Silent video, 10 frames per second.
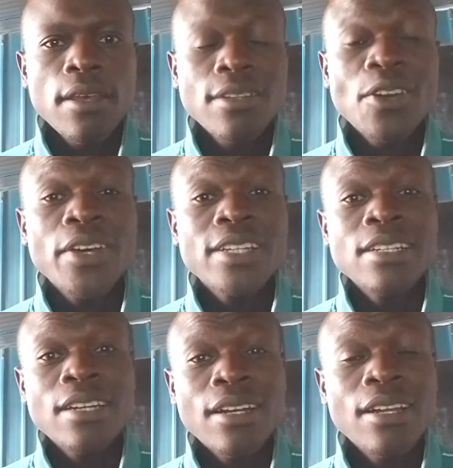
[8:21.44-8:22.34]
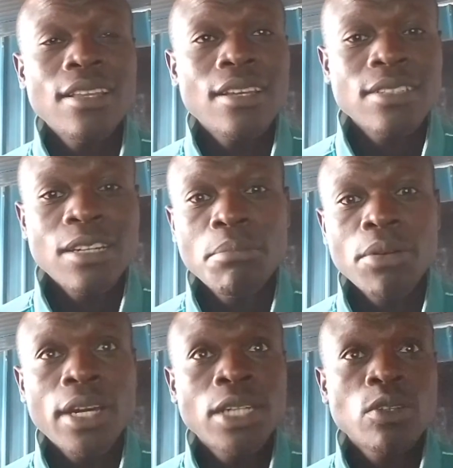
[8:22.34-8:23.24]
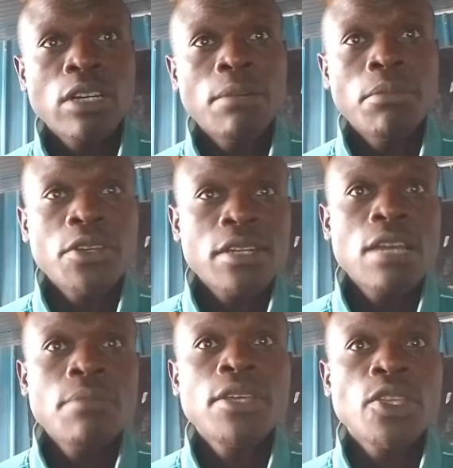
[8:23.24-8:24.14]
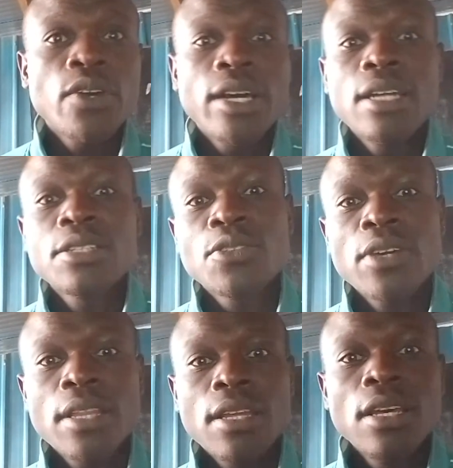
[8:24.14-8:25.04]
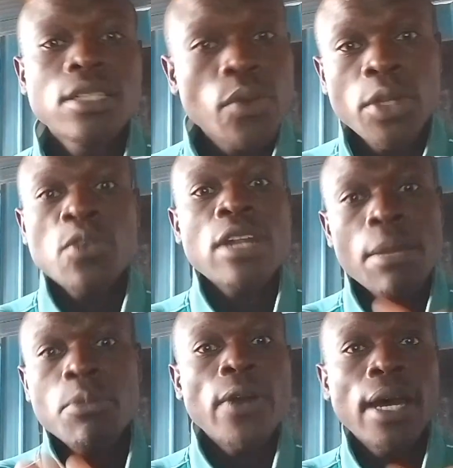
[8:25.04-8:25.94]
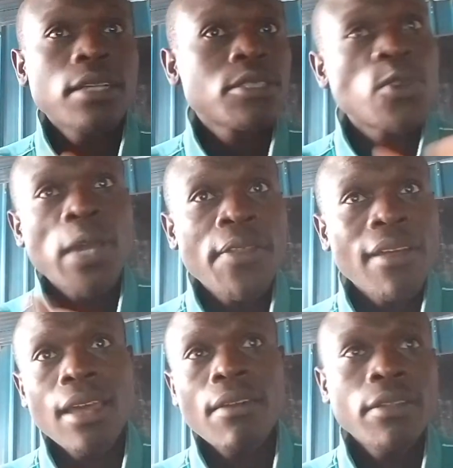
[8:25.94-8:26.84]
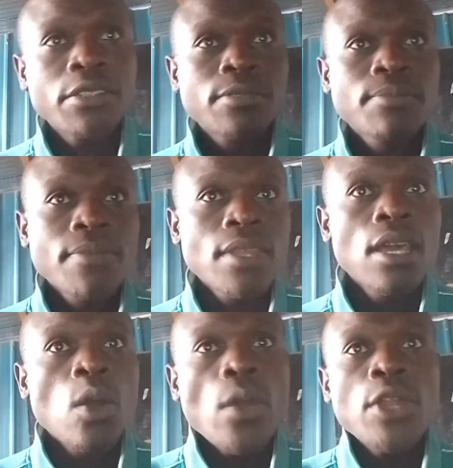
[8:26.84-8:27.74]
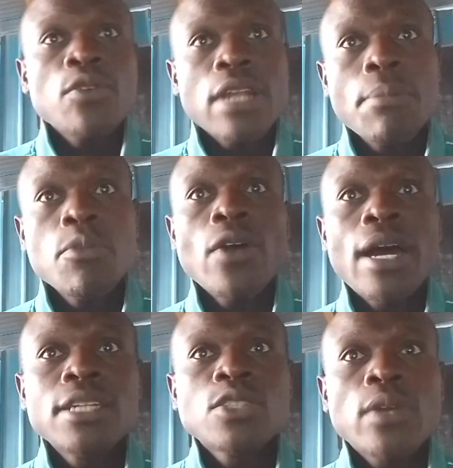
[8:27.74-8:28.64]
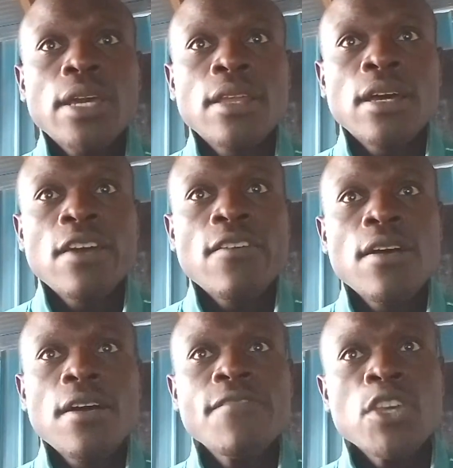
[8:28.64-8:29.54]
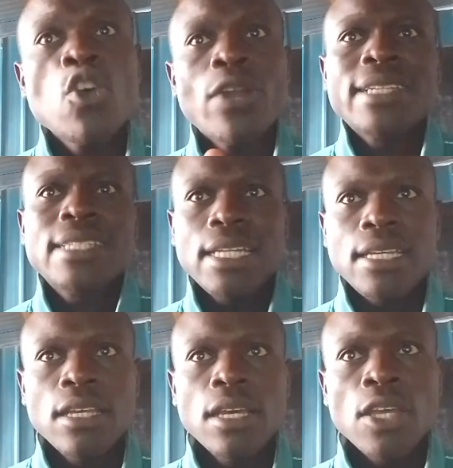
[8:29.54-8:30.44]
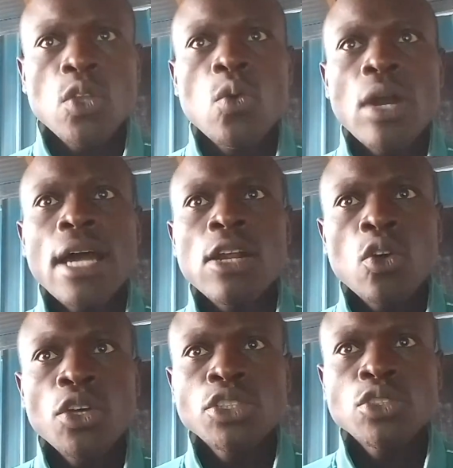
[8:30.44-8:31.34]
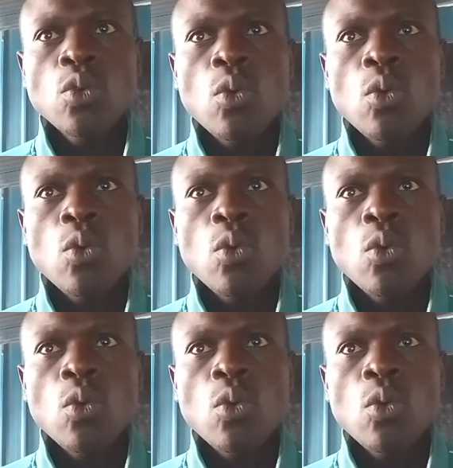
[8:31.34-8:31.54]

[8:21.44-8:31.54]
So another example, I can talk about rubbing your hands together. So when you rub your hands together like this, when you rub your hands together vigorously, you are doing